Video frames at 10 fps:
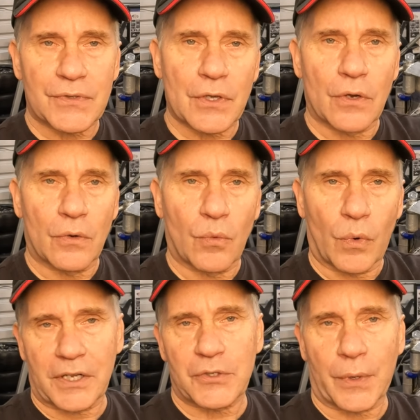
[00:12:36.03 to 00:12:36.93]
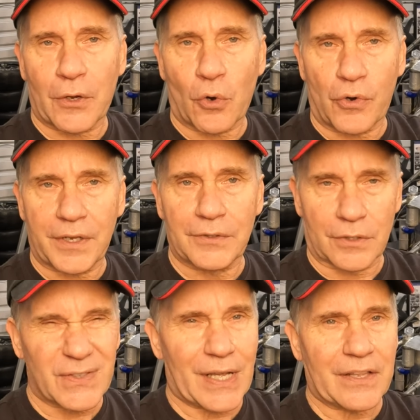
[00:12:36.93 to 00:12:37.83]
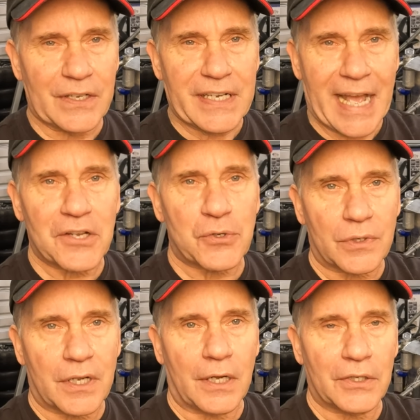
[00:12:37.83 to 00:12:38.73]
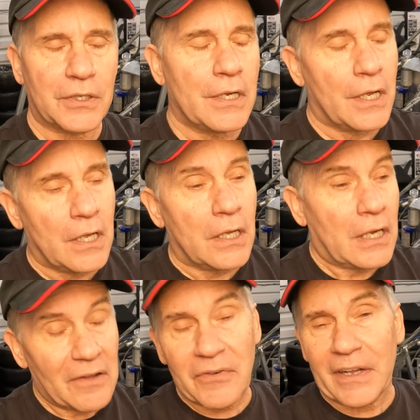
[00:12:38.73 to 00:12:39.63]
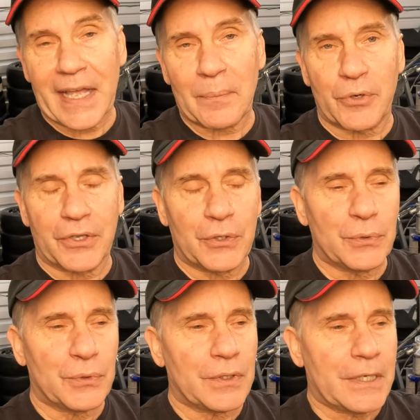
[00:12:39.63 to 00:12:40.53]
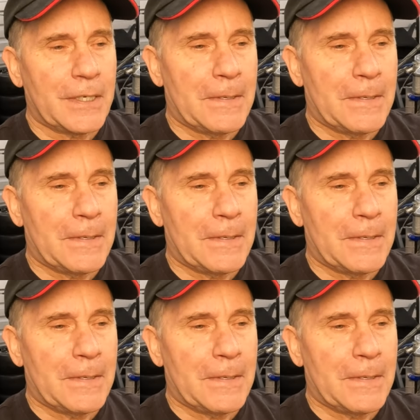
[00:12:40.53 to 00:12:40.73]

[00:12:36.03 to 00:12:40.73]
so what it's recording looks like the natural color. I find that pretty cool.